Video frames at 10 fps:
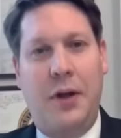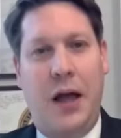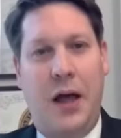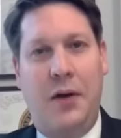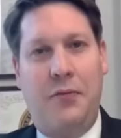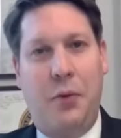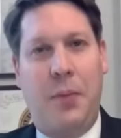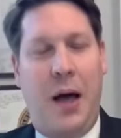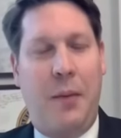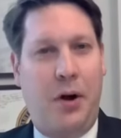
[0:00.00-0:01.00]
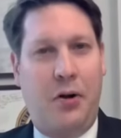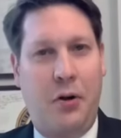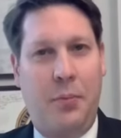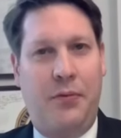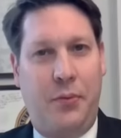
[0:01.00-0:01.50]
for Bob
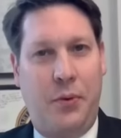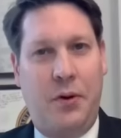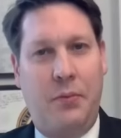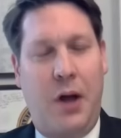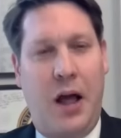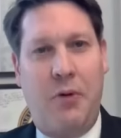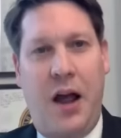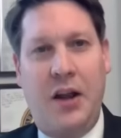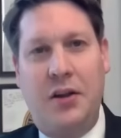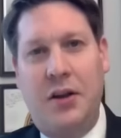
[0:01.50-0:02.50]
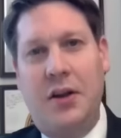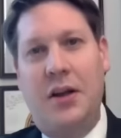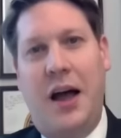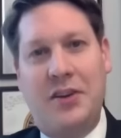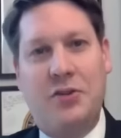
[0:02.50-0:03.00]
Barker, before Rod Roddy
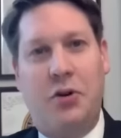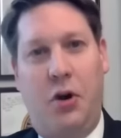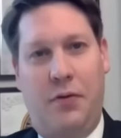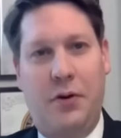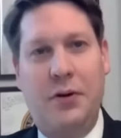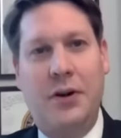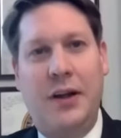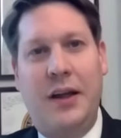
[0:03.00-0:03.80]
took over.